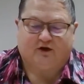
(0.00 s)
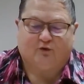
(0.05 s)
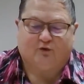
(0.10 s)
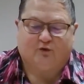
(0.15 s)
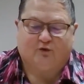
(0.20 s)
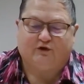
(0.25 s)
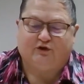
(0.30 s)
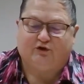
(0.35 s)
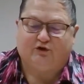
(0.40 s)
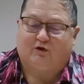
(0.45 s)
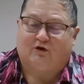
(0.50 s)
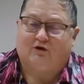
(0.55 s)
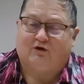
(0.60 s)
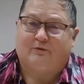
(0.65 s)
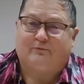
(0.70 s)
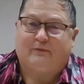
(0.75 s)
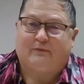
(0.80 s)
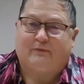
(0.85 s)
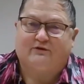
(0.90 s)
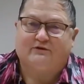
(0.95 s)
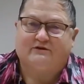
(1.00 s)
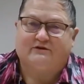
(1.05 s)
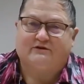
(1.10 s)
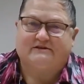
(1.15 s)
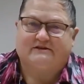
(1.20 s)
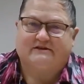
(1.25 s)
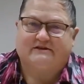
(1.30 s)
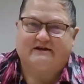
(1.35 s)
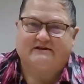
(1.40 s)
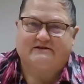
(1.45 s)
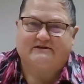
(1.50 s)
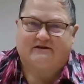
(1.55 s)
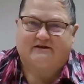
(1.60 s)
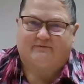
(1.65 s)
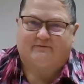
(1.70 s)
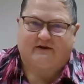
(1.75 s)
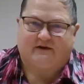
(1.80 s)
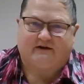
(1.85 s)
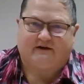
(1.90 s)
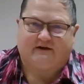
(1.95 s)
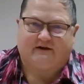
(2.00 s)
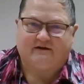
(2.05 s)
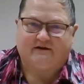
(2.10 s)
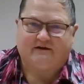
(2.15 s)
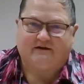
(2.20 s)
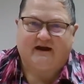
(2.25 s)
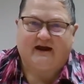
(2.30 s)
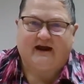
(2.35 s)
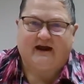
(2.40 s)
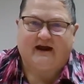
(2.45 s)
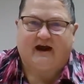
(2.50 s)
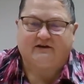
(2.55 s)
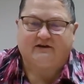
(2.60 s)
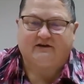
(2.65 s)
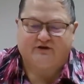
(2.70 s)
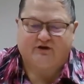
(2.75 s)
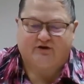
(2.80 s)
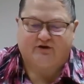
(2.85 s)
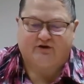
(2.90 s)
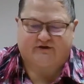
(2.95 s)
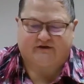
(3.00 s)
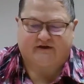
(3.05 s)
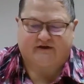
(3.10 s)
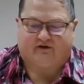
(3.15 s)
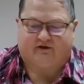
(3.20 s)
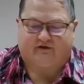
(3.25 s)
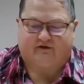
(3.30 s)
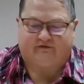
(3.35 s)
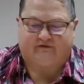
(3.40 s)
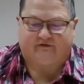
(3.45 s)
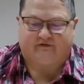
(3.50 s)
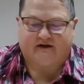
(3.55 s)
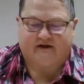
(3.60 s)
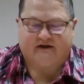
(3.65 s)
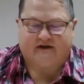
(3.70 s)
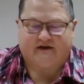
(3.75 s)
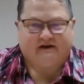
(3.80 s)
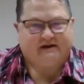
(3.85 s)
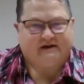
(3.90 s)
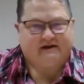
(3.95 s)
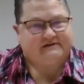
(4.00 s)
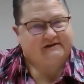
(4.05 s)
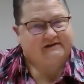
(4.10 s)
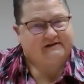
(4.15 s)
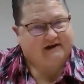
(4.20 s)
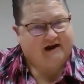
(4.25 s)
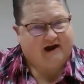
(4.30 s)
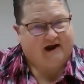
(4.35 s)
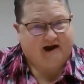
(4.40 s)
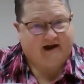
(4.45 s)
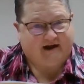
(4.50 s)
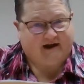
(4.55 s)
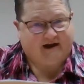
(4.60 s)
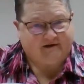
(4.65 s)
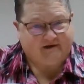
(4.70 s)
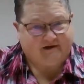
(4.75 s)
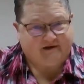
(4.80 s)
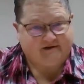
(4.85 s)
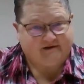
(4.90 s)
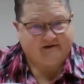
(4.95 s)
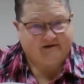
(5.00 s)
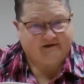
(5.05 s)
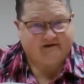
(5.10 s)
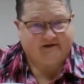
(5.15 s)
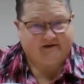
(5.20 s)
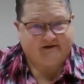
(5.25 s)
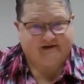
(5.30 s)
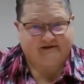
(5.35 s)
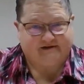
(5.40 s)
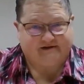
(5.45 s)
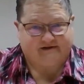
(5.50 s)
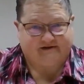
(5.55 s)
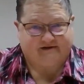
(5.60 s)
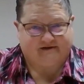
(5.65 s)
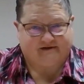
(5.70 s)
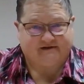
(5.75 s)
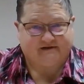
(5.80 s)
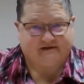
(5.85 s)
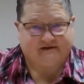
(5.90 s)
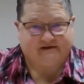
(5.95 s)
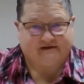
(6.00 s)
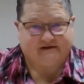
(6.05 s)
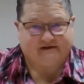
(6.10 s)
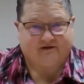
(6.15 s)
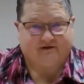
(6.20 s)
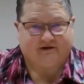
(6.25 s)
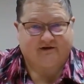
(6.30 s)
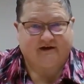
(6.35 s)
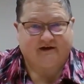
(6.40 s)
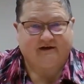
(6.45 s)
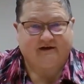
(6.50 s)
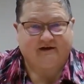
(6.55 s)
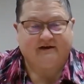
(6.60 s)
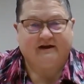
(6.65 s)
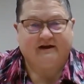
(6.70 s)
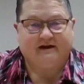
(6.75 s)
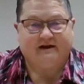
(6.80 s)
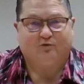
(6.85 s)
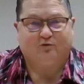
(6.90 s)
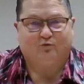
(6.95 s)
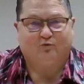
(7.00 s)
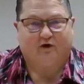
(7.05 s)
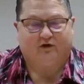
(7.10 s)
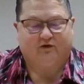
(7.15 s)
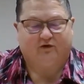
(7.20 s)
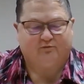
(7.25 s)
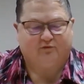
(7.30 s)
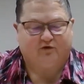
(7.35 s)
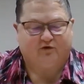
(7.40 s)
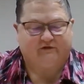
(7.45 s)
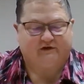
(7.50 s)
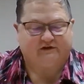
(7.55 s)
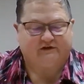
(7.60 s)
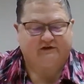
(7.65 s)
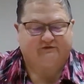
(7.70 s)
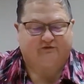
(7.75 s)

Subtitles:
When you are about to say something, ask yourself, is it kind? Is it necessary? And will it move us